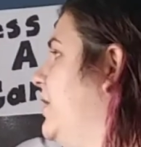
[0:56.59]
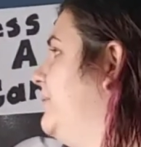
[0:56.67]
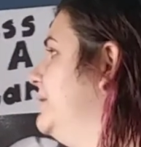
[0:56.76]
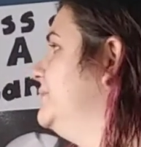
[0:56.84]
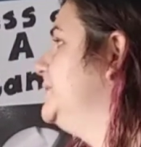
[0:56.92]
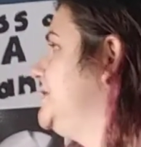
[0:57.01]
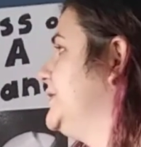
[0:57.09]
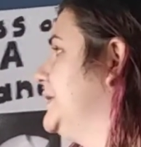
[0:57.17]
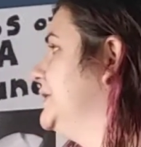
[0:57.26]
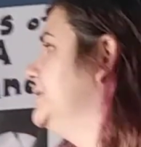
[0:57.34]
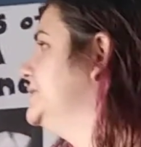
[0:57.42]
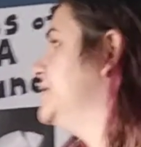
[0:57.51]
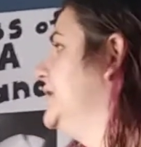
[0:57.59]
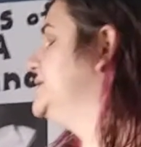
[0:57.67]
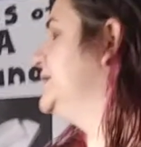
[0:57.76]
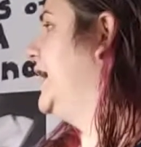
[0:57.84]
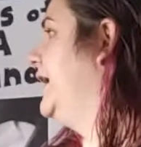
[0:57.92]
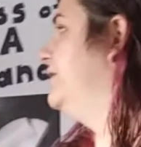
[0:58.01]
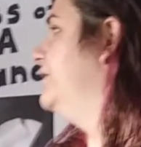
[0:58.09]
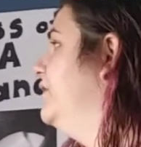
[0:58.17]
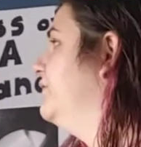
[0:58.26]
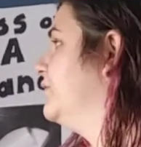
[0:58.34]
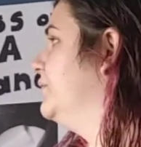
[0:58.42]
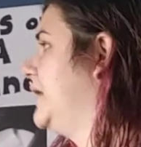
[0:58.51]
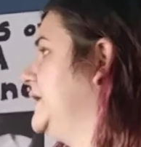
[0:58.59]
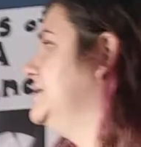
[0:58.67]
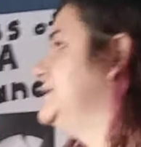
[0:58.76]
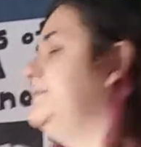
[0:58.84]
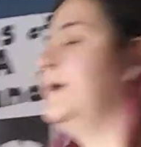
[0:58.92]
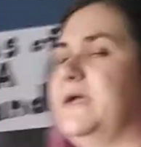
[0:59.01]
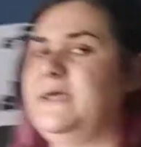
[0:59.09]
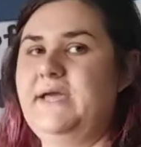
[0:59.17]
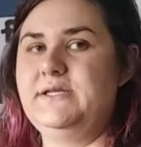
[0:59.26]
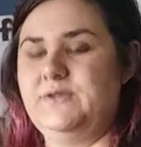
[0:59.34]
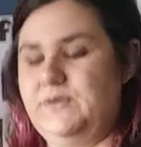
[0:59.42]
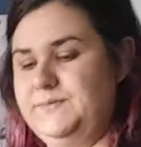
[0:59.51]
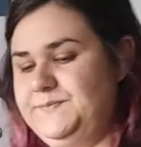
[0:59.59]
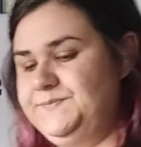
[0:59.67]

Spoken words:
all my materials aside for what I need to make a candle.